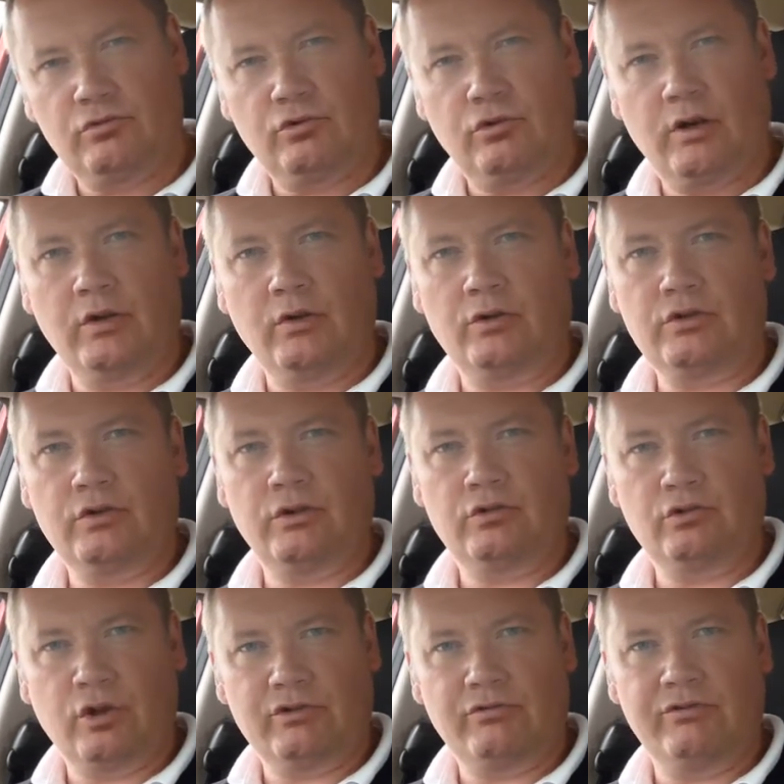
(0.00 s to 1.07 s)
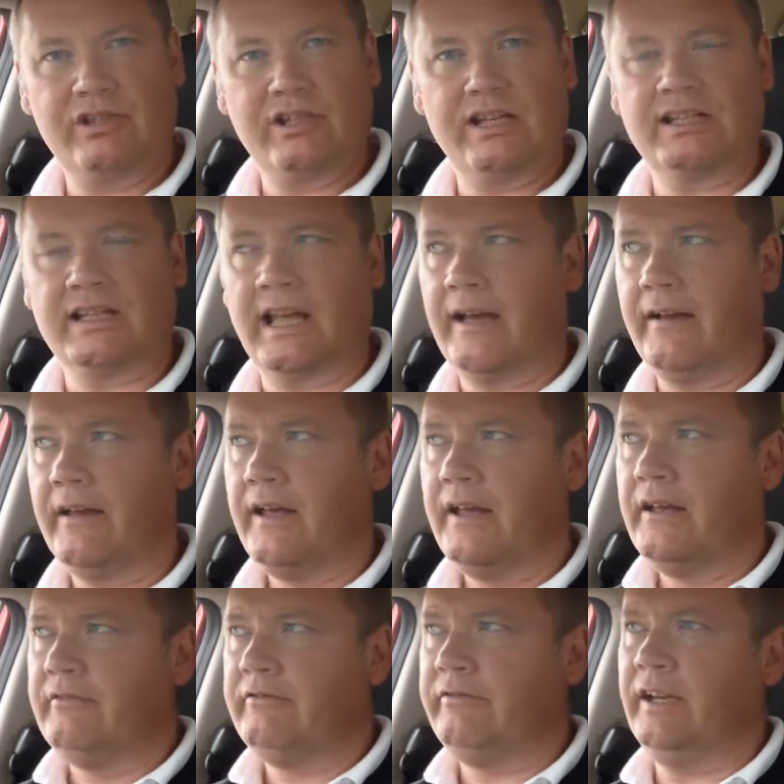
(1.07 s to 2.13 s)
try to resist that
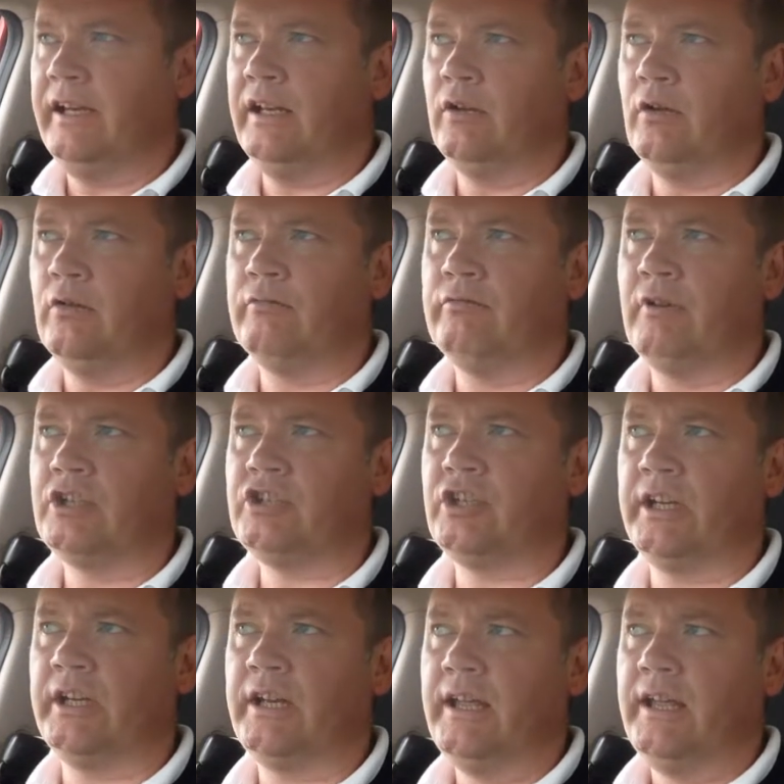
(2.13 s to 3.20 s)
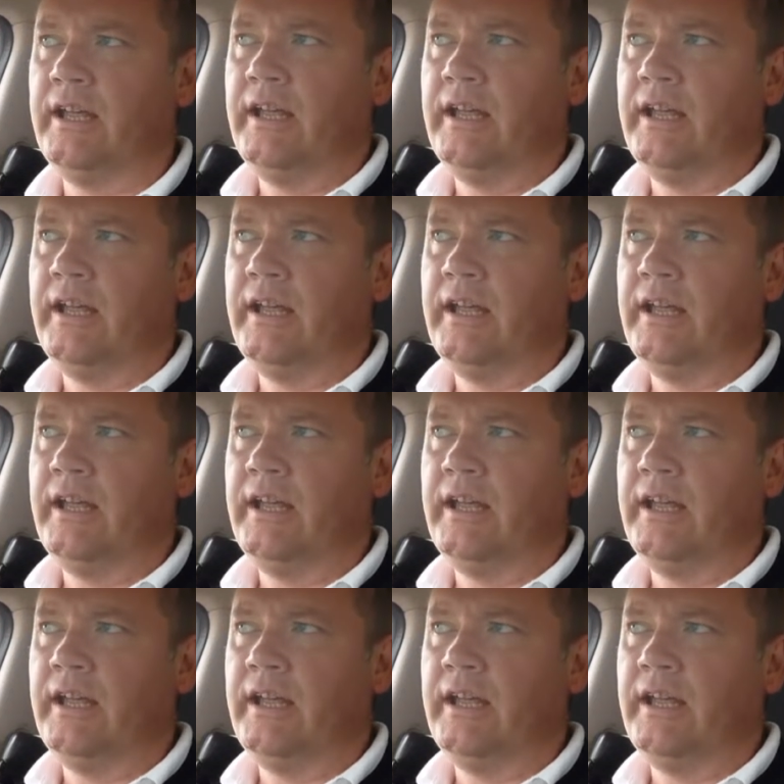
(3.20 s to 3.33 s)
feeling of rushing.